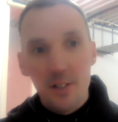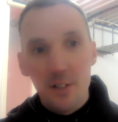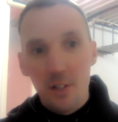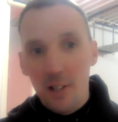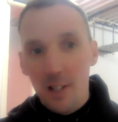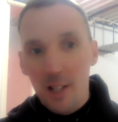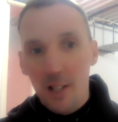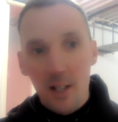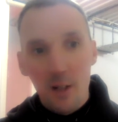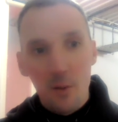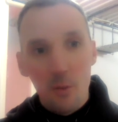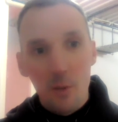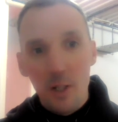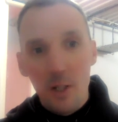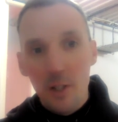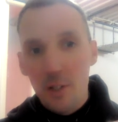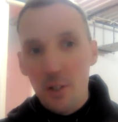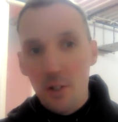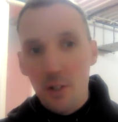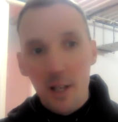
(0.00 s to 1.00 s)
your
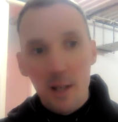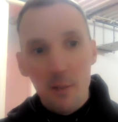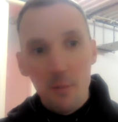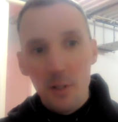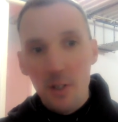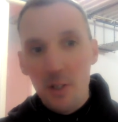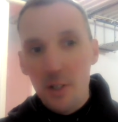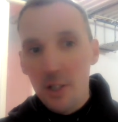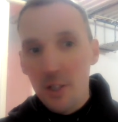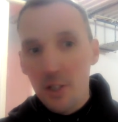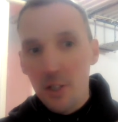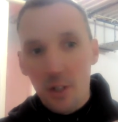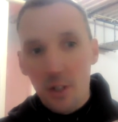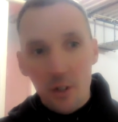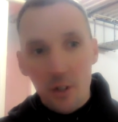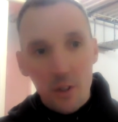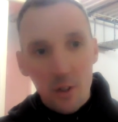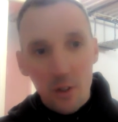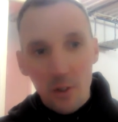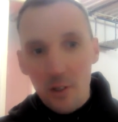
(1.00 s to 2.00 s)
language, your images, your
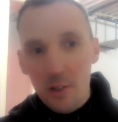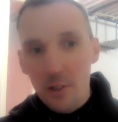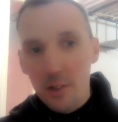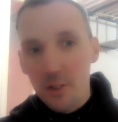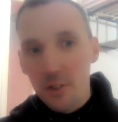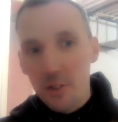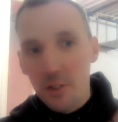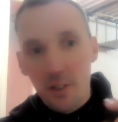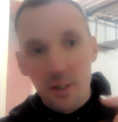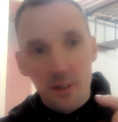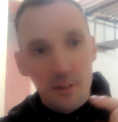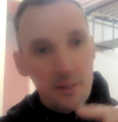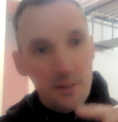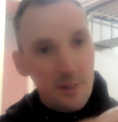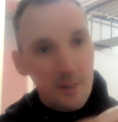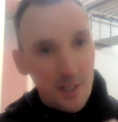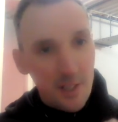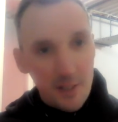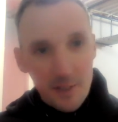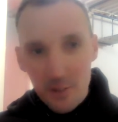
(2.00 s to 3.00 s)
colors, your
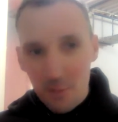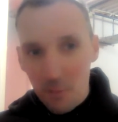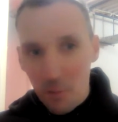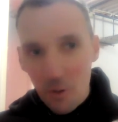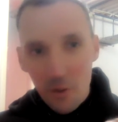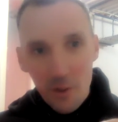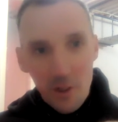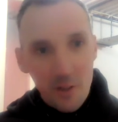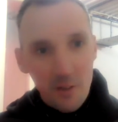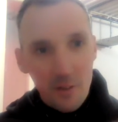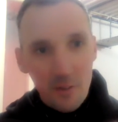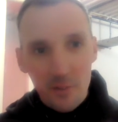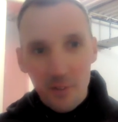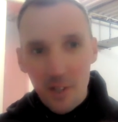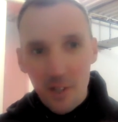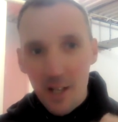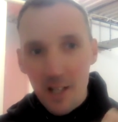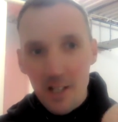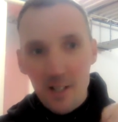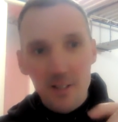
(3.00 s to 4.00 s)
testimonials,
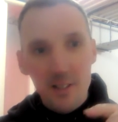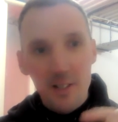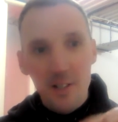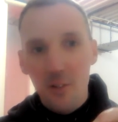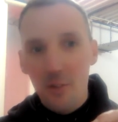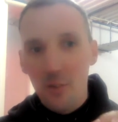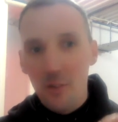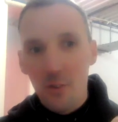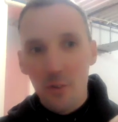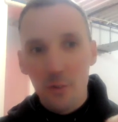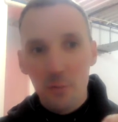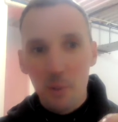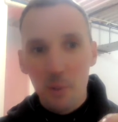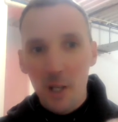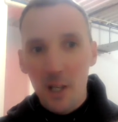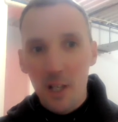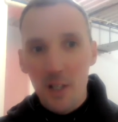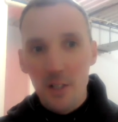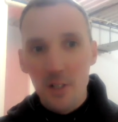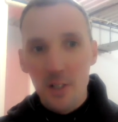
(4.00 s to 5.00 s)
anything on those
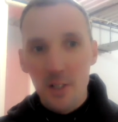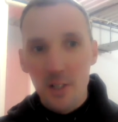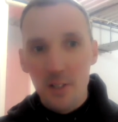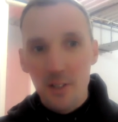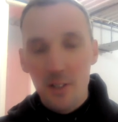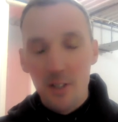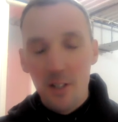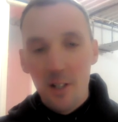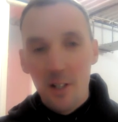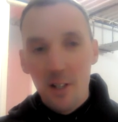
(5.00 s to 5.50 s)
pages